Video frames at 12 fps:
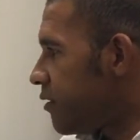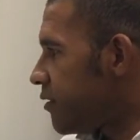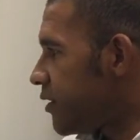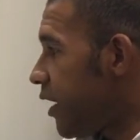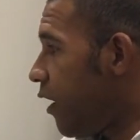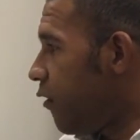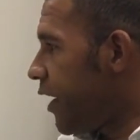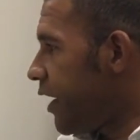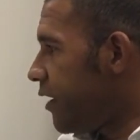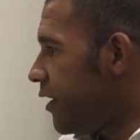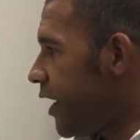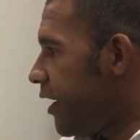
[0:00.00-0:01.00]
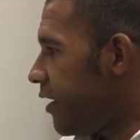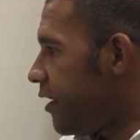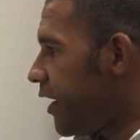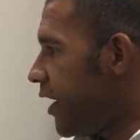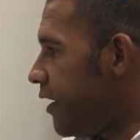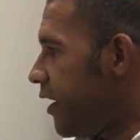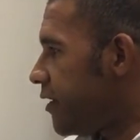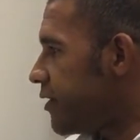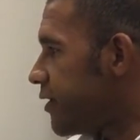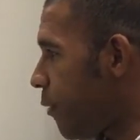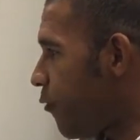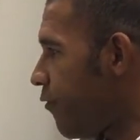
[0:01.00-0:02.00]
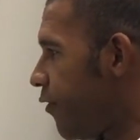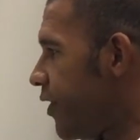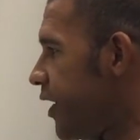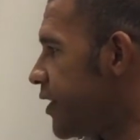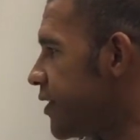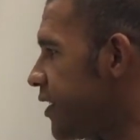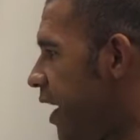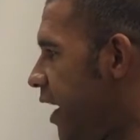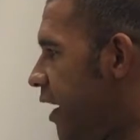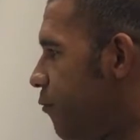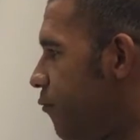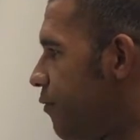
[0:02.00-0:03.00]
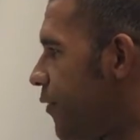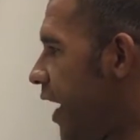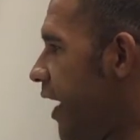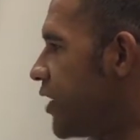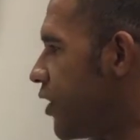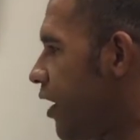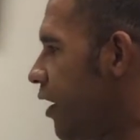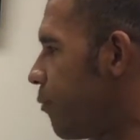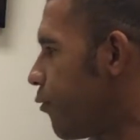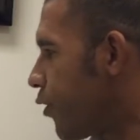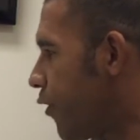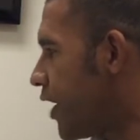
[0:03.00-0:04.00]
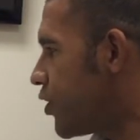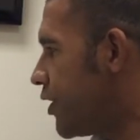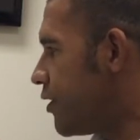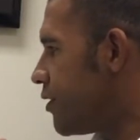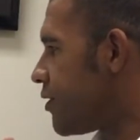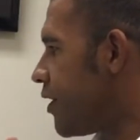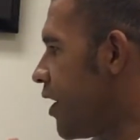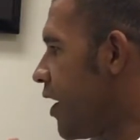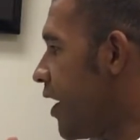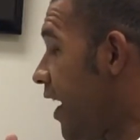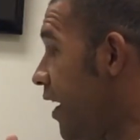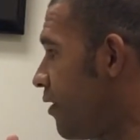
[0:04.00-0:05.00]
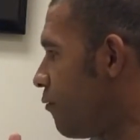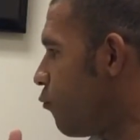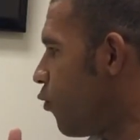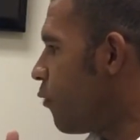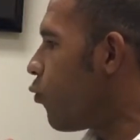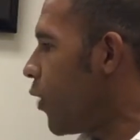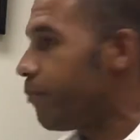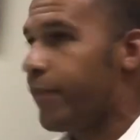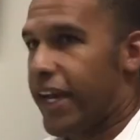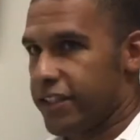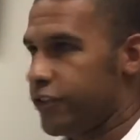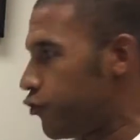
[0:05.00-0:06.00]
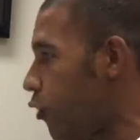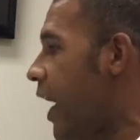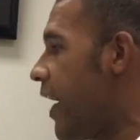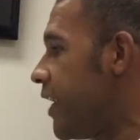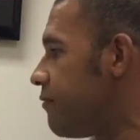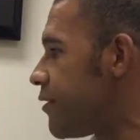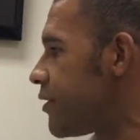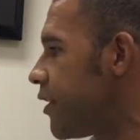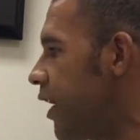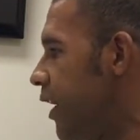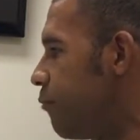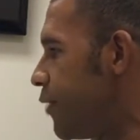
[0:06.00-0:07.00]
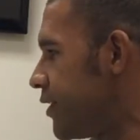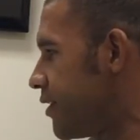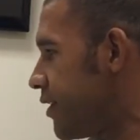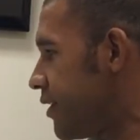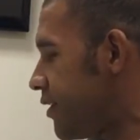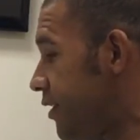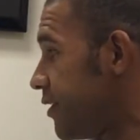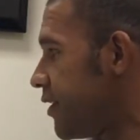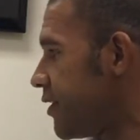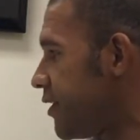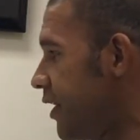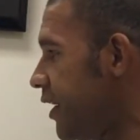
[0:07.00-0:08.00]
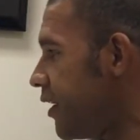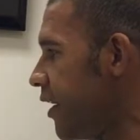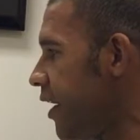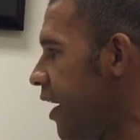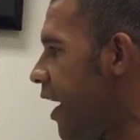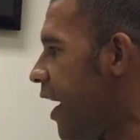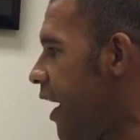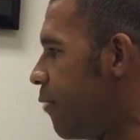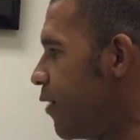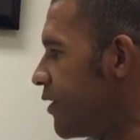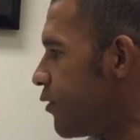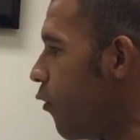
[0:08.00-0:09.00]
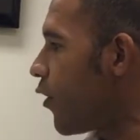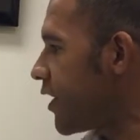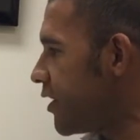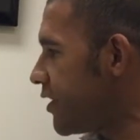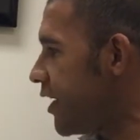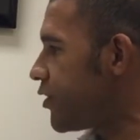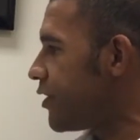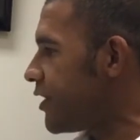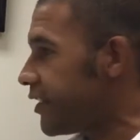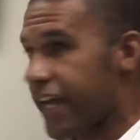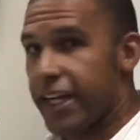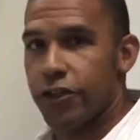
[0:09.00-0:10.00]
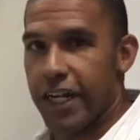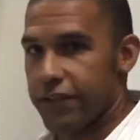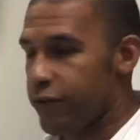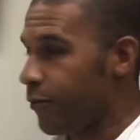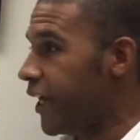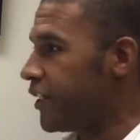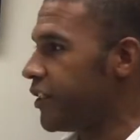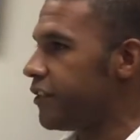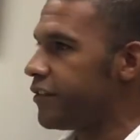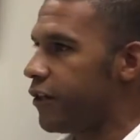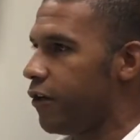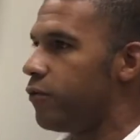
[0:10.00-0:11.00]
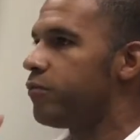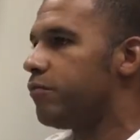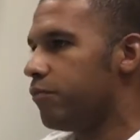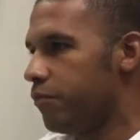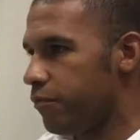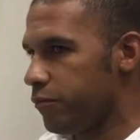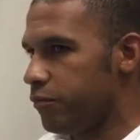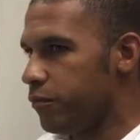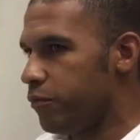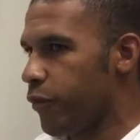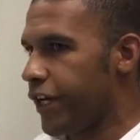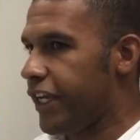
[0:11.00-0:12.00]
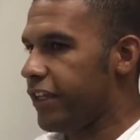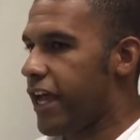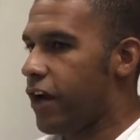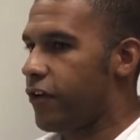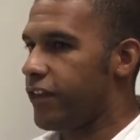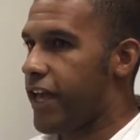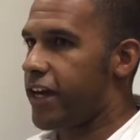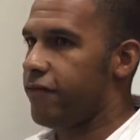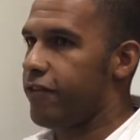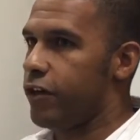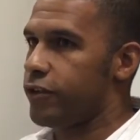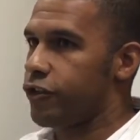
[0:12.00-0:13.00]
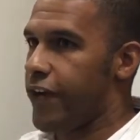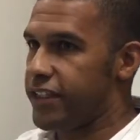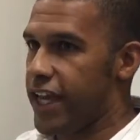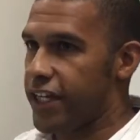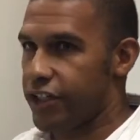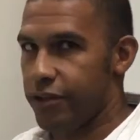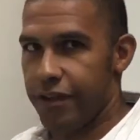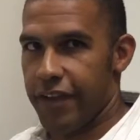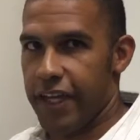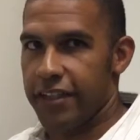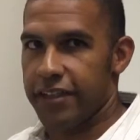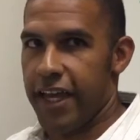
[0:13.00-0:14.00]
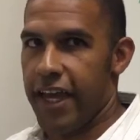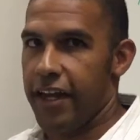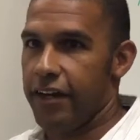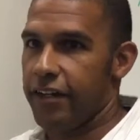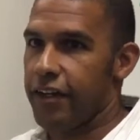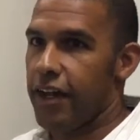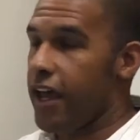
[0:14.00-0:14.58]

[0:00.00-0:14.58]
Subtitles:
So in a summary for this, the HR progressions and what best drives businesses to succeed is organizational design transformation. So bringing down a lot of those transactional things and